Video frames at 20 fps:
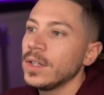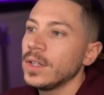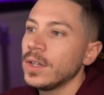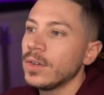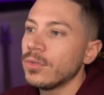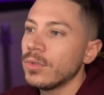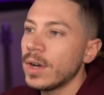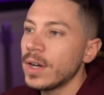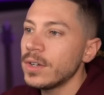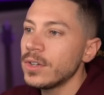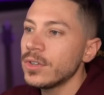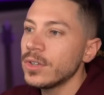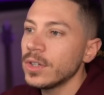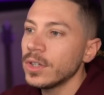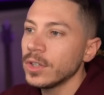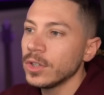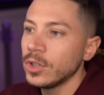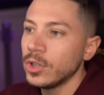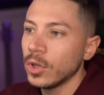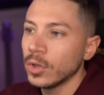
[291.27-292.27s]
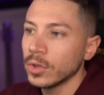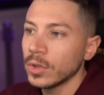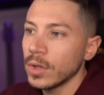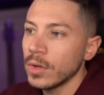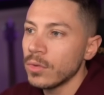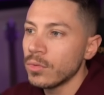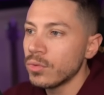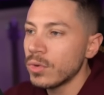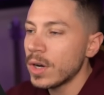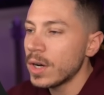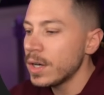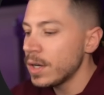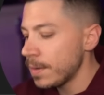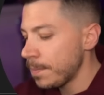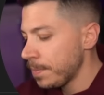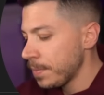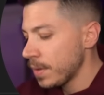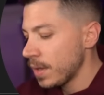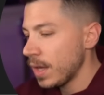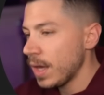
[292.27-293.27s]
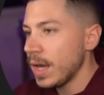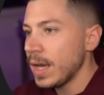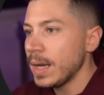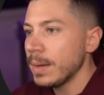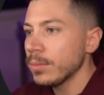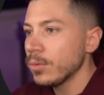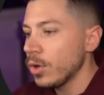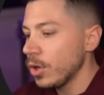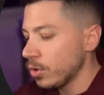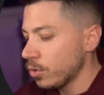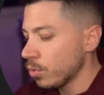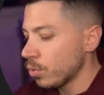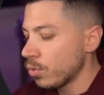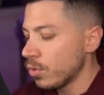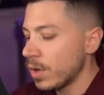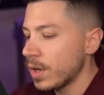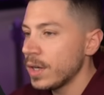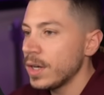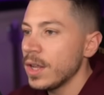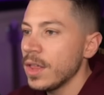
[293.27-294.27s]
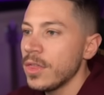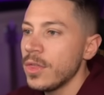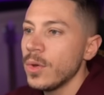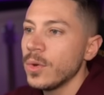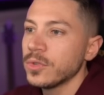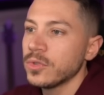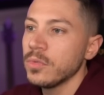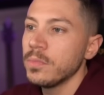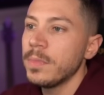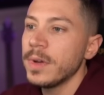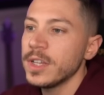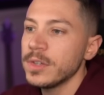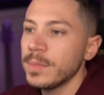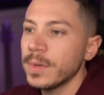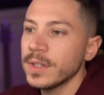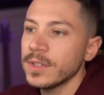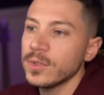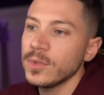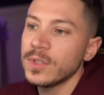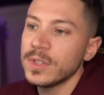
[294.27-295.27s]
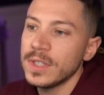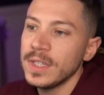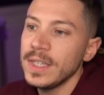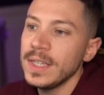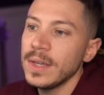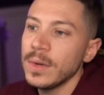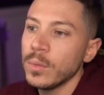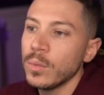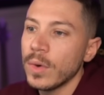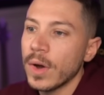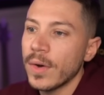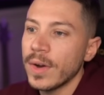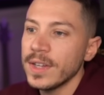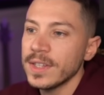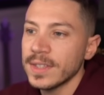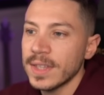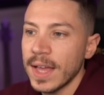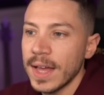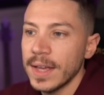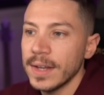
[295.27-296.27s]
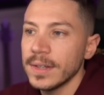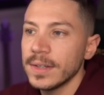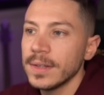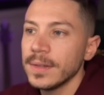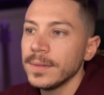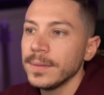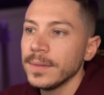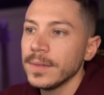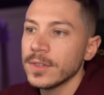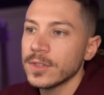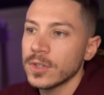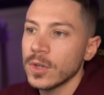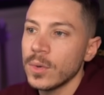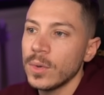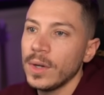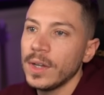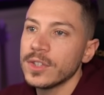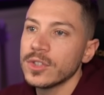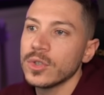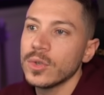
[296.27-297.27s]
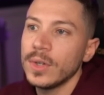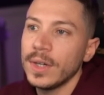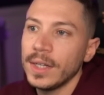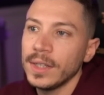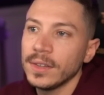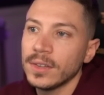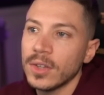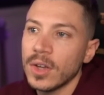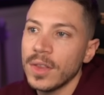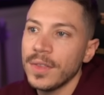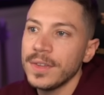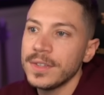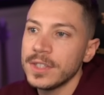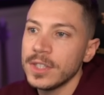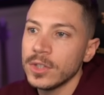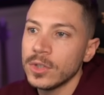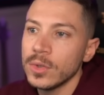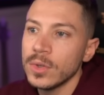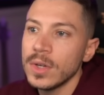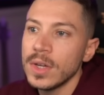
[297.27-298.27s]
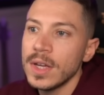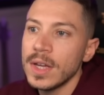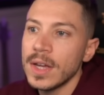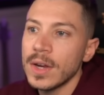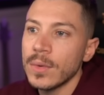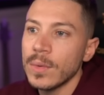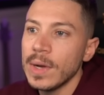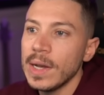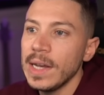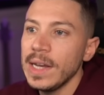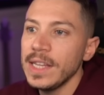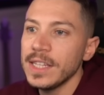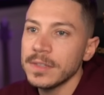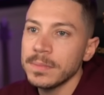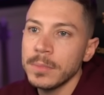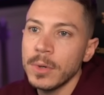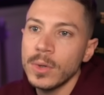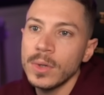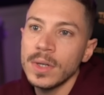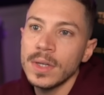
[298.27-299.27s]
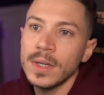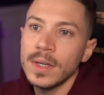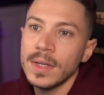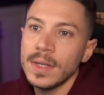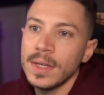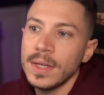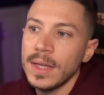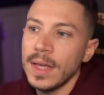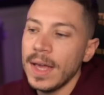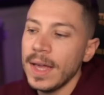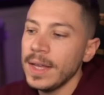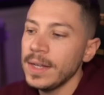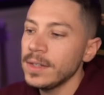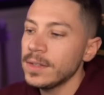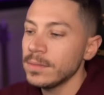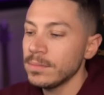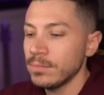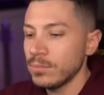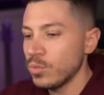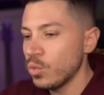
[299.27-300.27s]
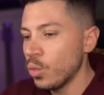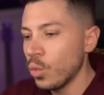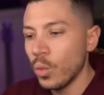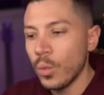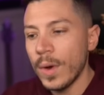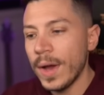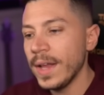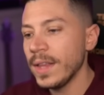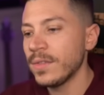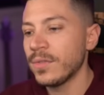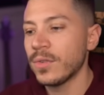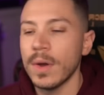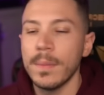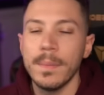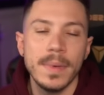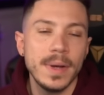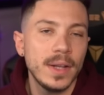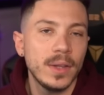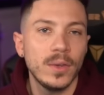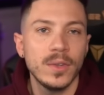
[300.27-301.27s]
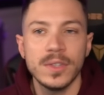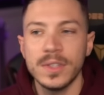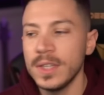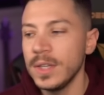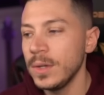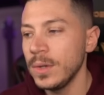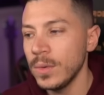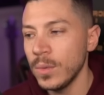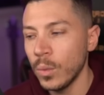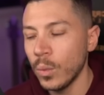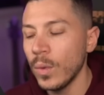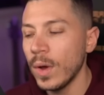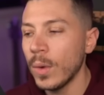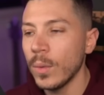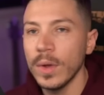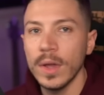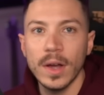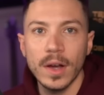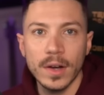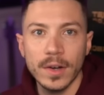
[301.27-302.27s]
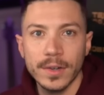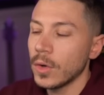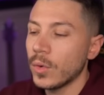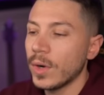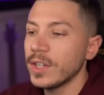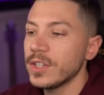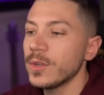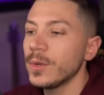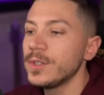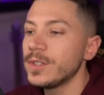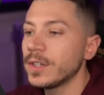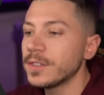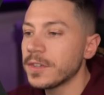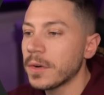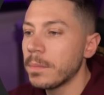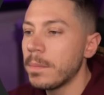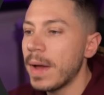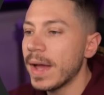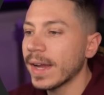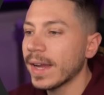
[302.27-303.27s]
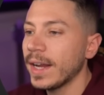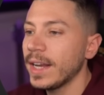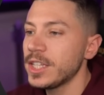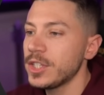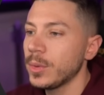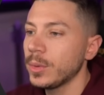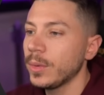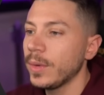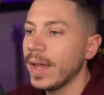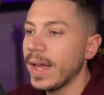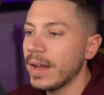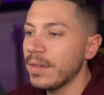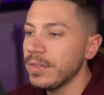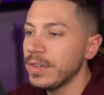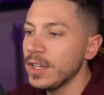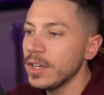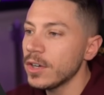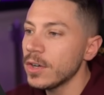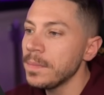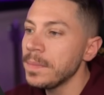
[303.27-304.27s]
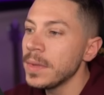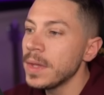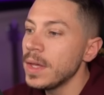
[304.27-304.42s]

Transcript: runner.run and I'm going to run those two benchmarks to see where I stand. So let's go ahead and turn this into release mode and wait minute to see where we are. All right, so results are back and let's see what we have here.